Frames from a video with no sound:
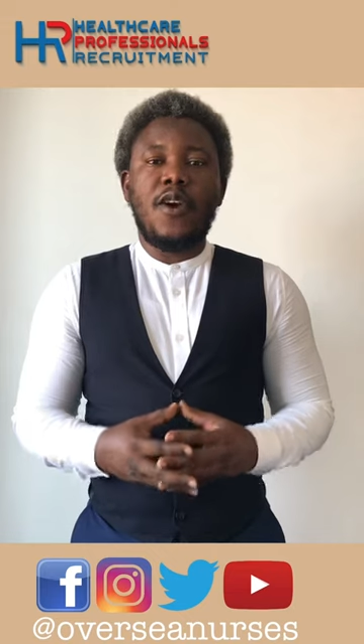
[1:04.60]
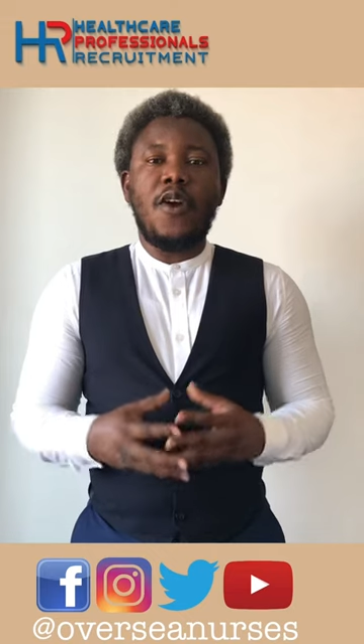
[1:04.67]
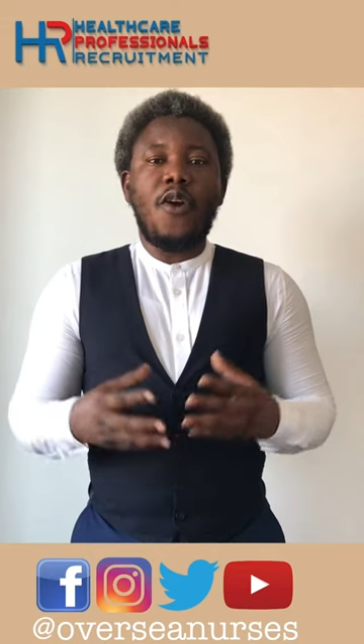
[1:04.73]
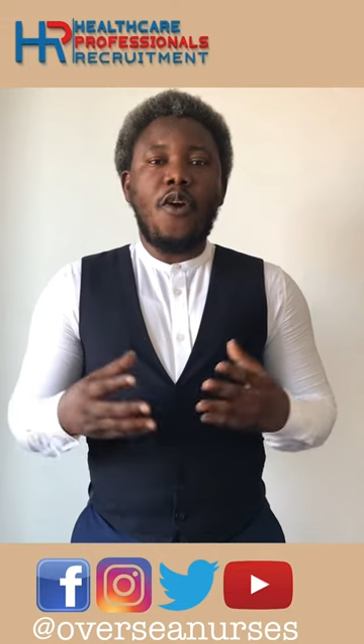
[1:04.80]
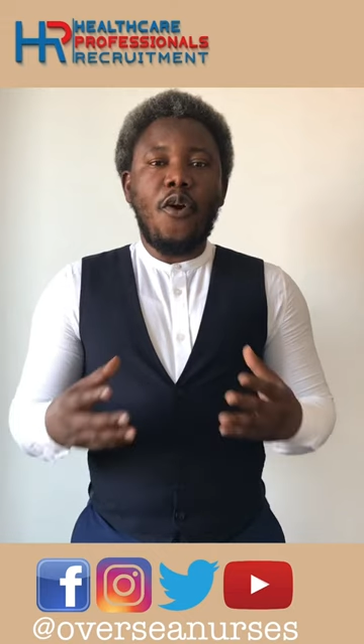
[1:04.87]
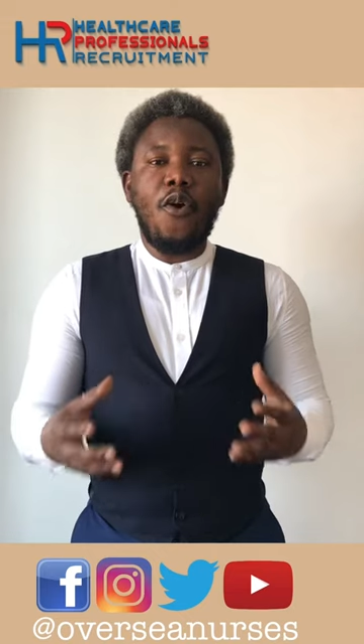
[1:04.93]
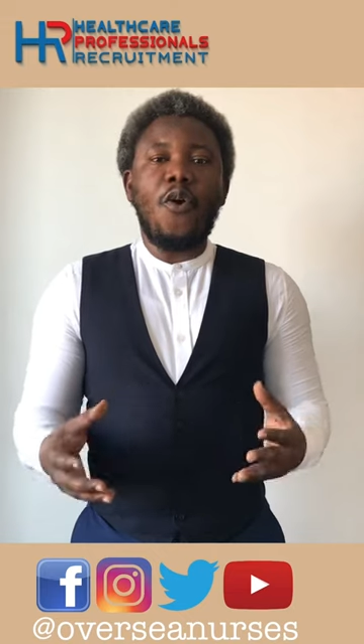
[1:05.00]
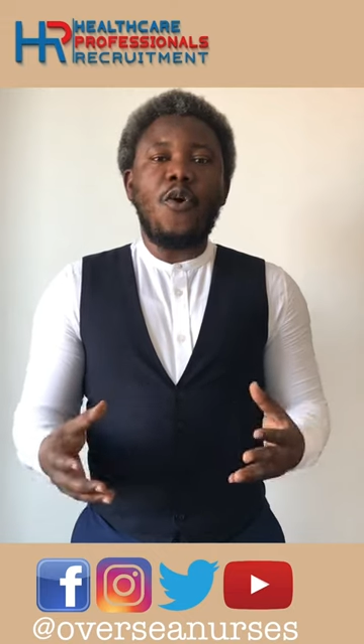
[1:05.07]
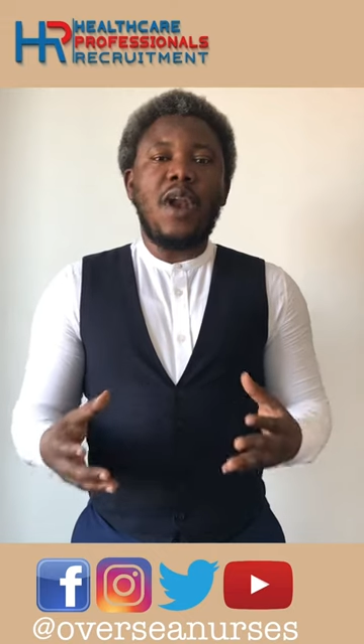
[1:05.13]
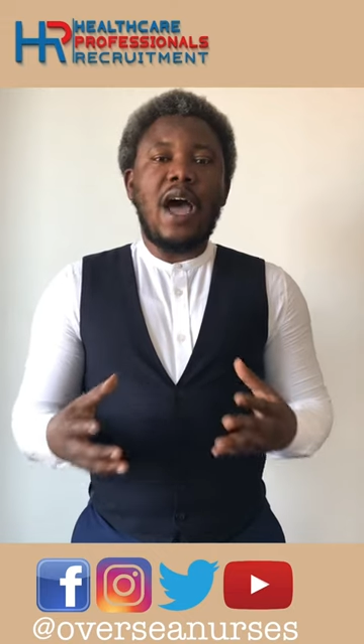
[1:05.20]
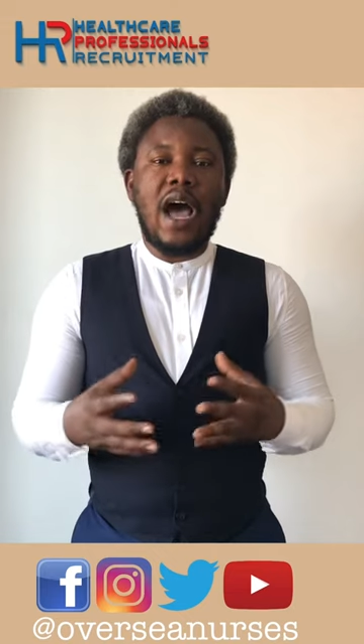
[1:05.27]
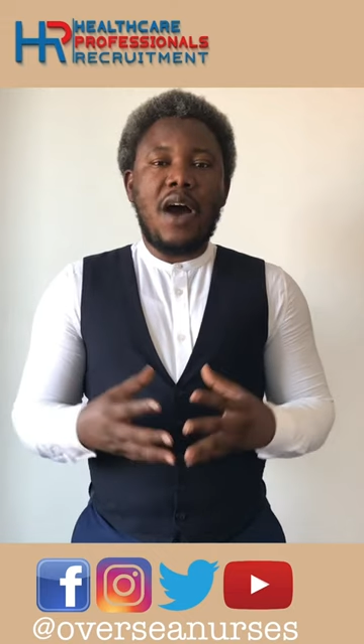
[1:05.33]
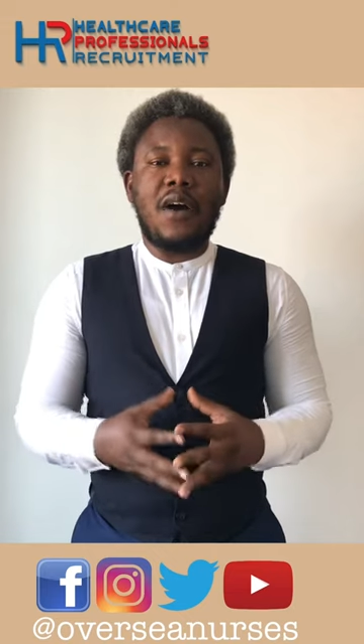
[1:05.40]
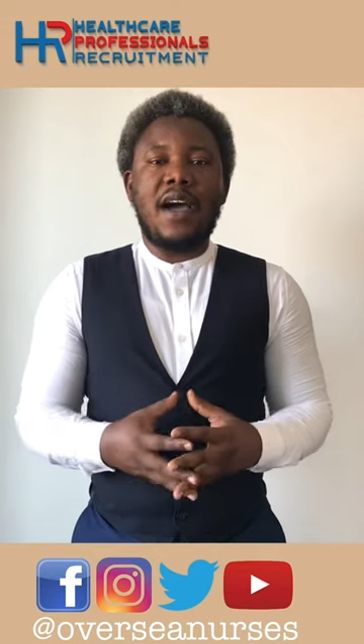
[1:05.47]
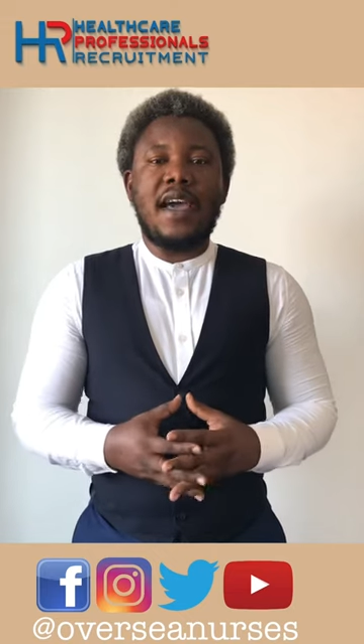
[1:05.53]
All
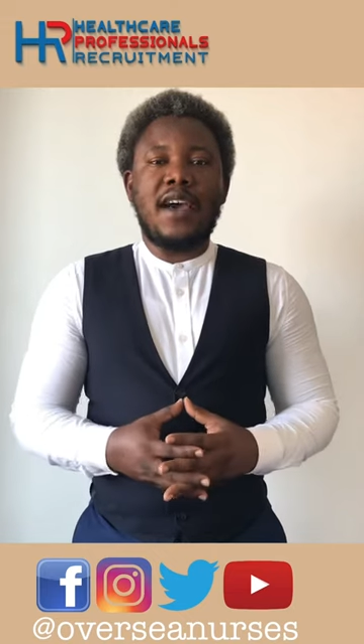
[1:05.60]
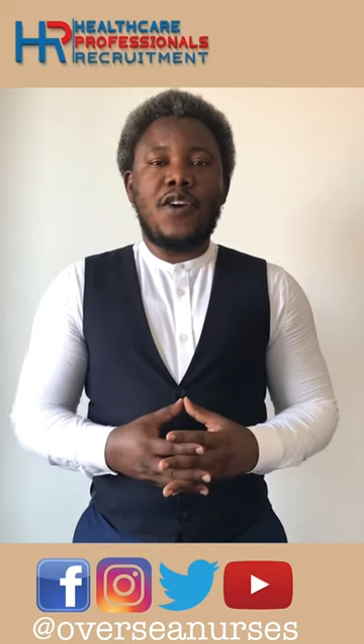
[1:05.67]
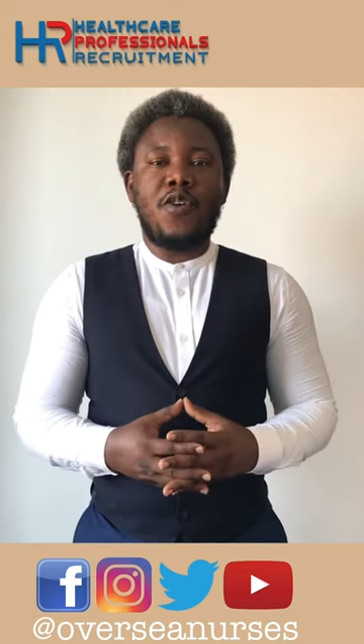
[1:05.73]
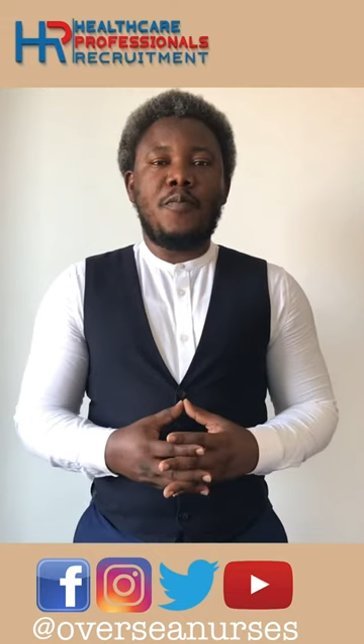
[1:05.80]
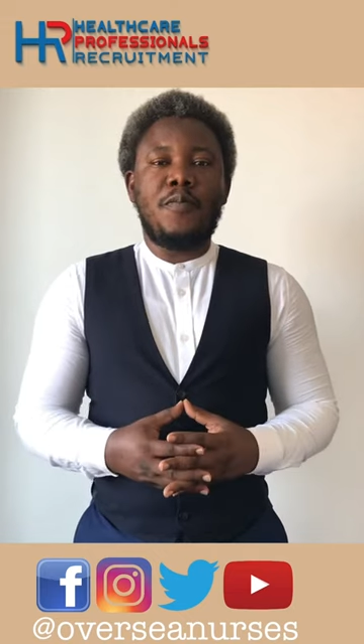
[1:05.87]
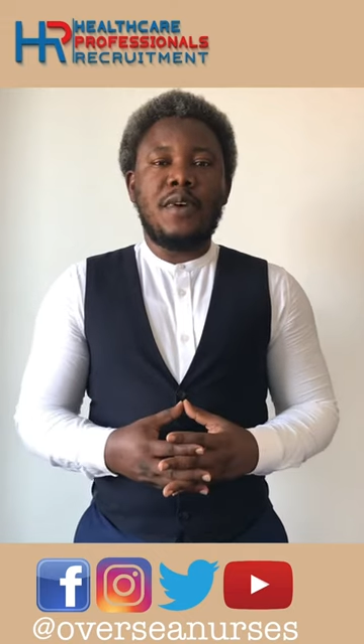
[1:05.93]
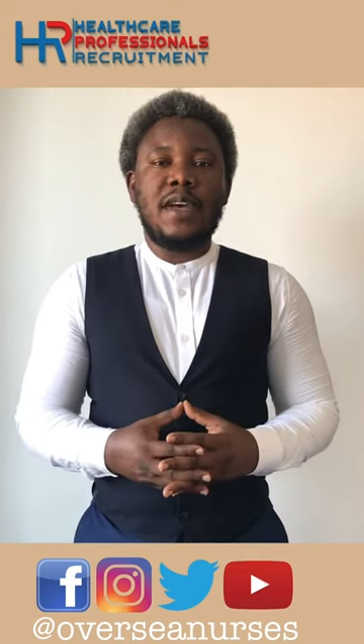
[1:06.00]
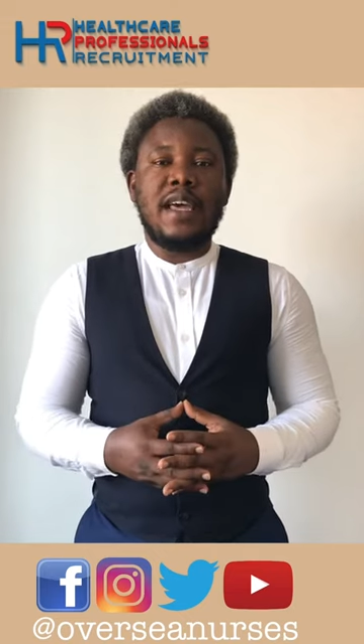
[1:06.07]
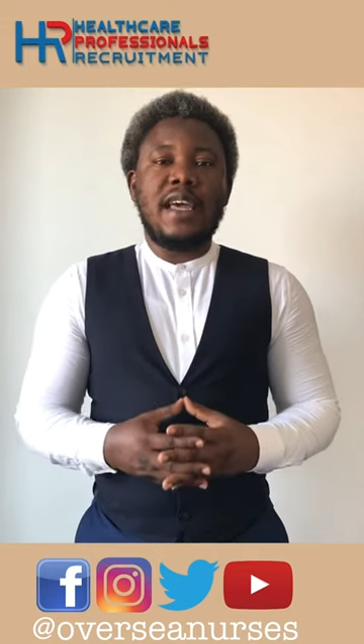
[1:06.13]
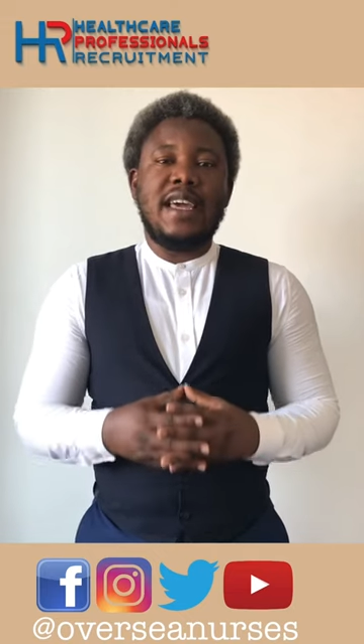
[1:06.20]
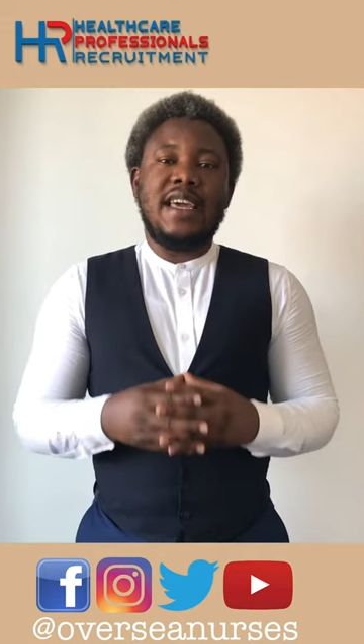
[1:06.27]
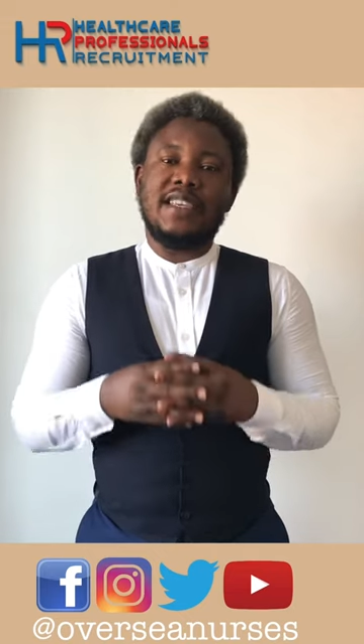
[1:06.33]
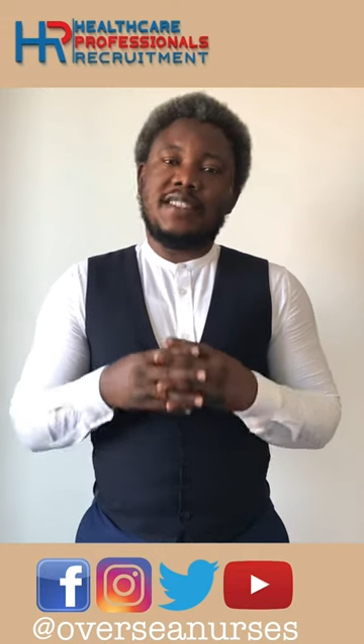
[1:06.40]
our help is